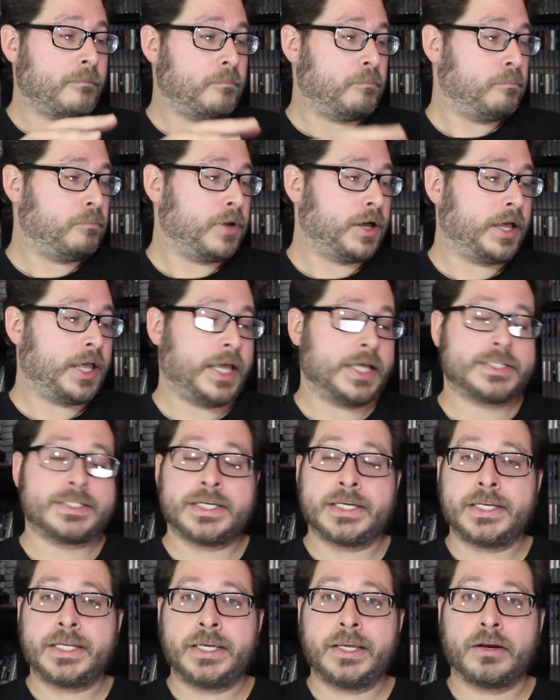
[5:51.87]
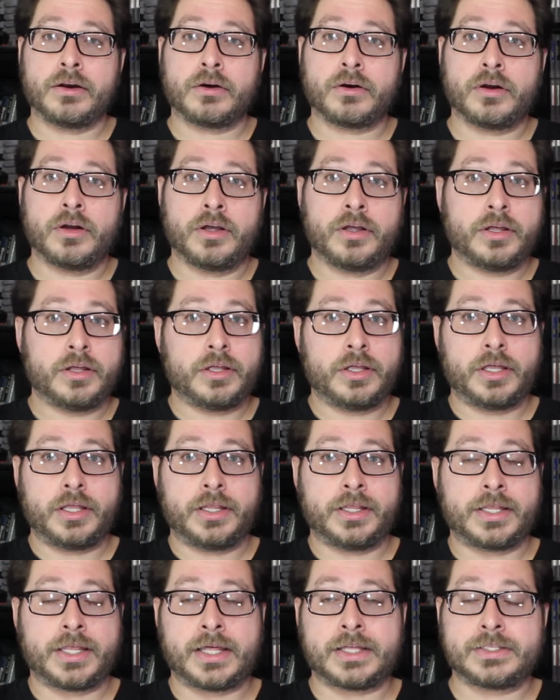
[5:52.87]
but it's in here.
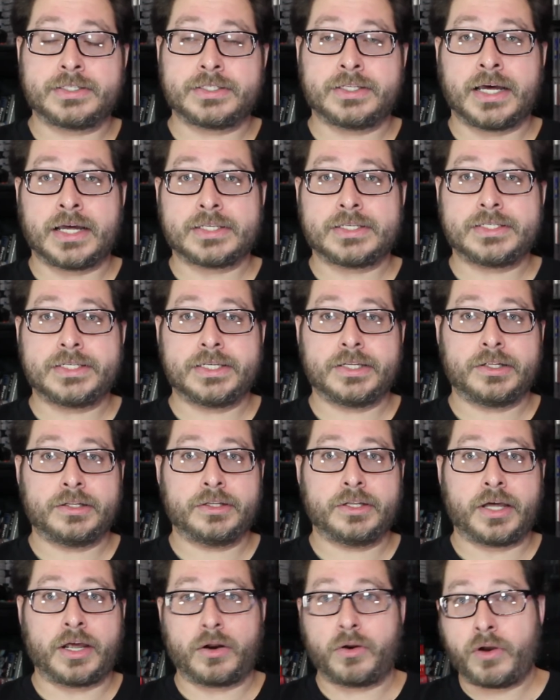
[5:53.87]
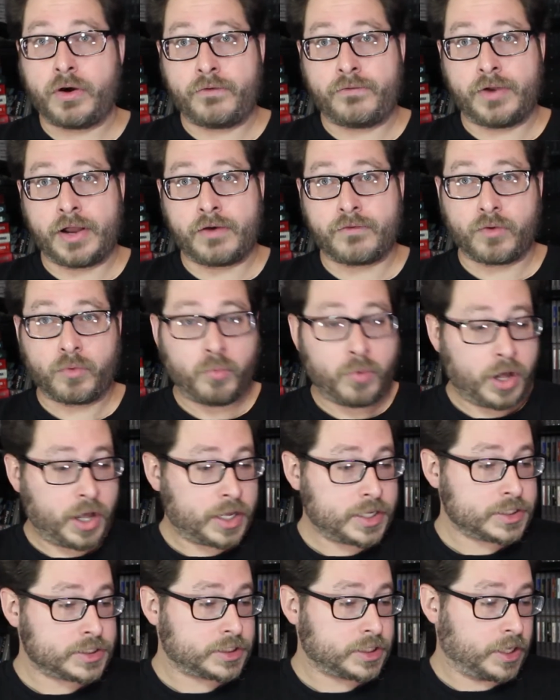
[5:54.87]
That's not sealed. I don't know if it ever
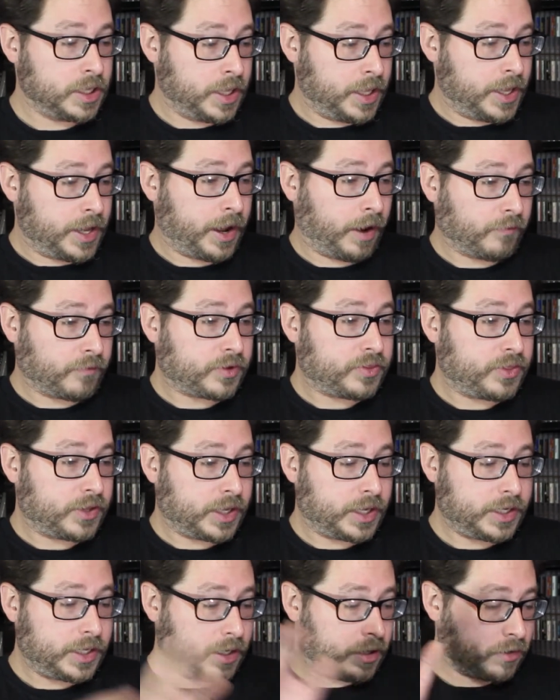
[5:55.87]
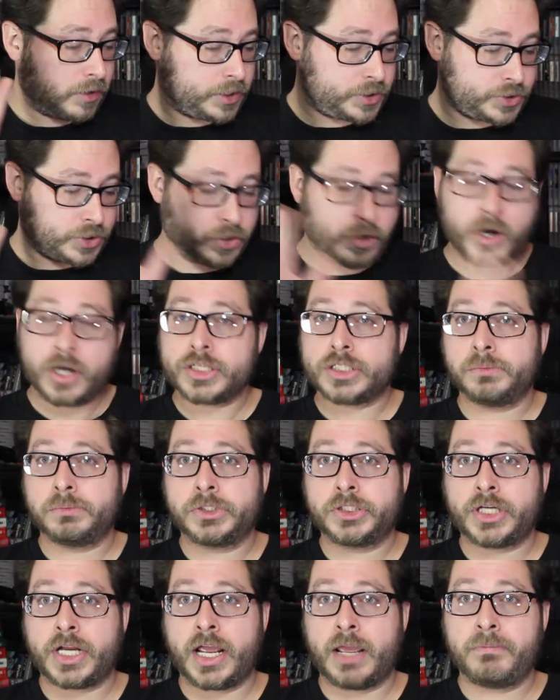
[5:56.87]
was. Everything in here is in awesome
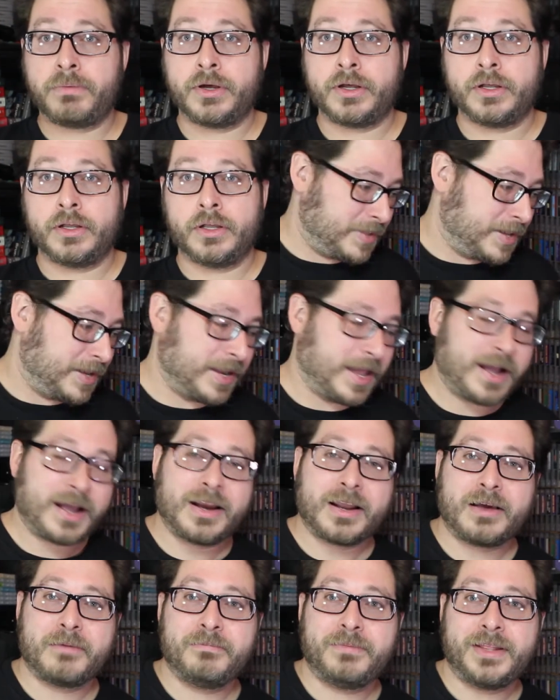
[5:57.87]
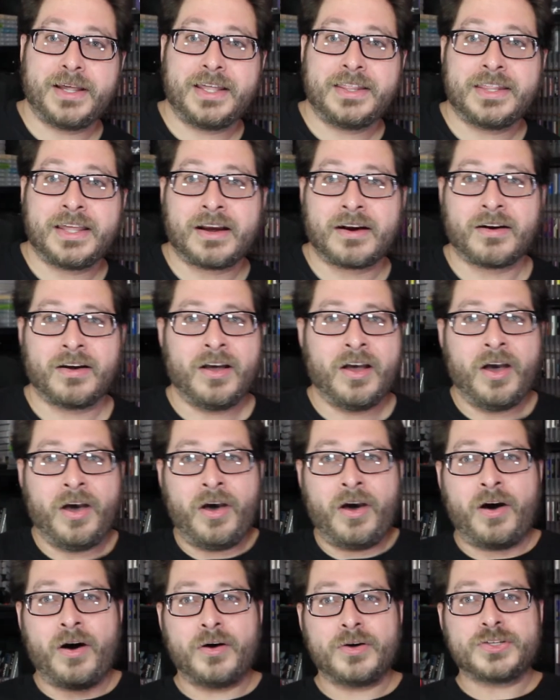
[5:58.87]
shape. Not going to complain there.
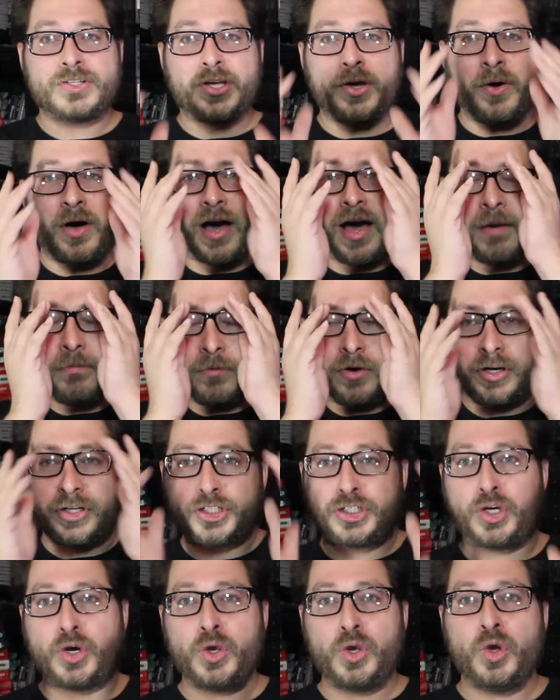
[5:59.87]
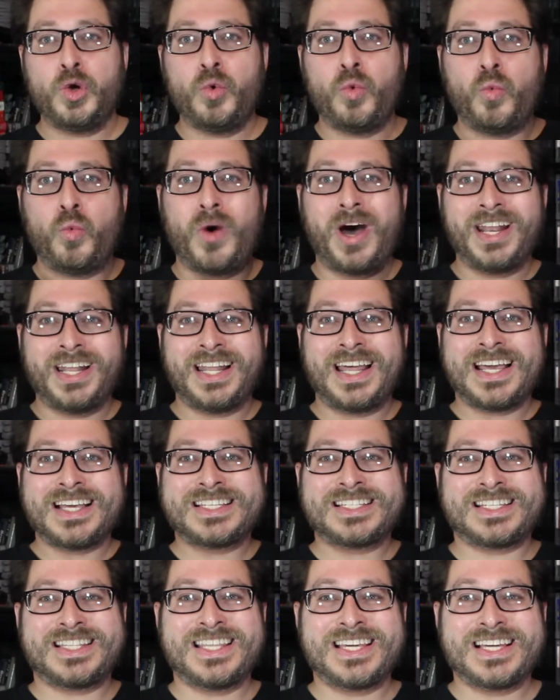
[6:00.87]
Also, I'm going to show you one
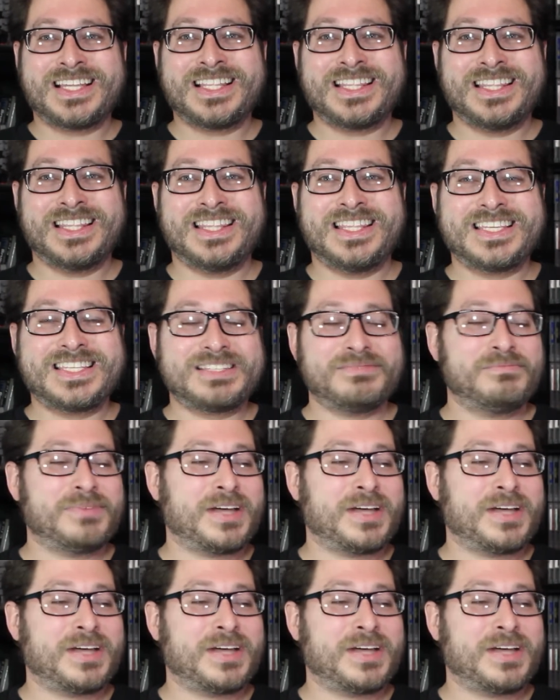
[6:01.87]
last thing this